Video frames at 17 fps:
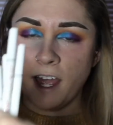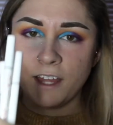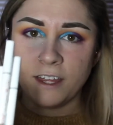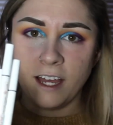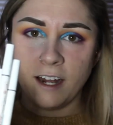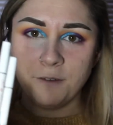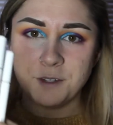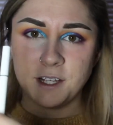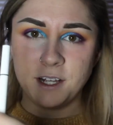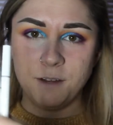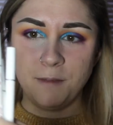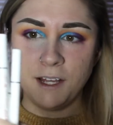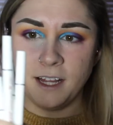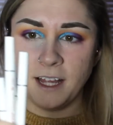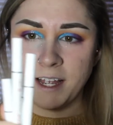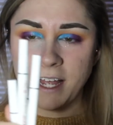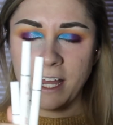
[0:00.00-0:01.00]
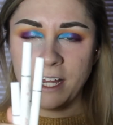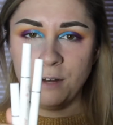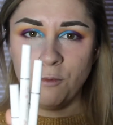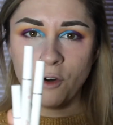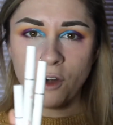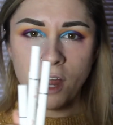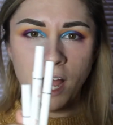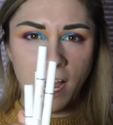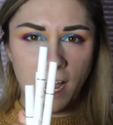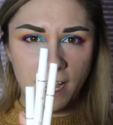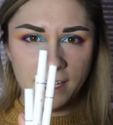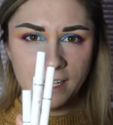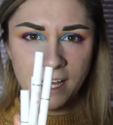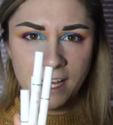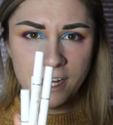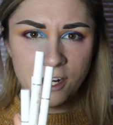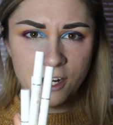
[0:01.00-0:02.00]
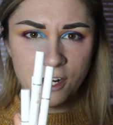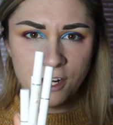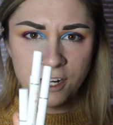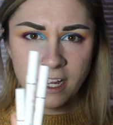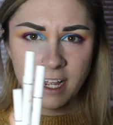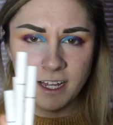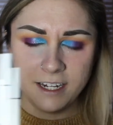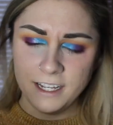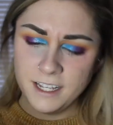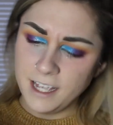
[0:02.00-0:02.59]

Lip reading: I thought it was gonna be like kind of more highlighter kind of